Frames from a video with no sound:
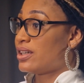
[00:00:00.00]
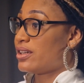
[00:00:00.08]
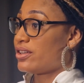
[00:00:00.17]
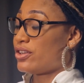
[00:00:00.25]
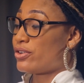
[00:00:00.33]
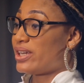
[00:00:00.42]

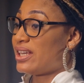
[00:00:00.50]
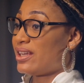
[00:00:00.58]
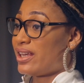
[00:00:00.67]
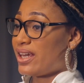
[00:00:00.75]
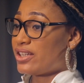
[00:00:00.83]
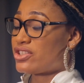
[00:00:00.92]
You're
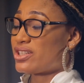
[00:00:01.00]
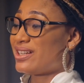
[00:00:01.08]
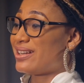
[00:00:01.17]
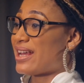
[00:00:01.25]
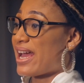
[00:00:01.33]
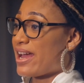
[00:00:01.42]
engaged
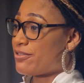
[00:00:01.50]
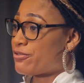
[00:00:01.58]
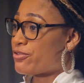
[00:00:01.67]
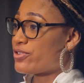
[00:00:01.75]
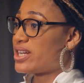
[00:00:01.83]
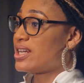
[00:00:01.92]
in
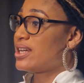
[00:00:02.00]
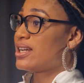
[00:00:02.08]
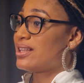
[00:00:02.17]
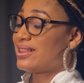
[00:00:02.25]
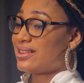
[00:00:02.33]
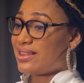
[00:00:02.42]
every
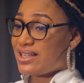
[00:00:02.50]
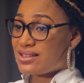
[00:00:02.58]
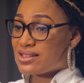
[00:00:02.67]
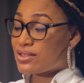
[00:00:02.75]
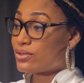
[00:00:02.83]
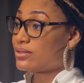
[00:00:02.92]

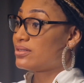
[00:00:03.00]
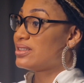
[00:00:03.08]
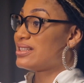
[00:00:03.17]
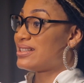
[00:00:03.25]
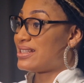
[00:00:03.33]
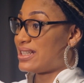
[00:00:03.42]
little
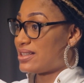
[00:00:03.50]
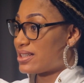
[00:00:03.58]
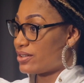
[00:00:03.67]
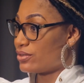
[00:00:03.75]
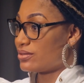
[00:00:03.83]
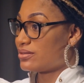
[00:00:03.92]

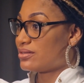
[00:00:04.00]
detail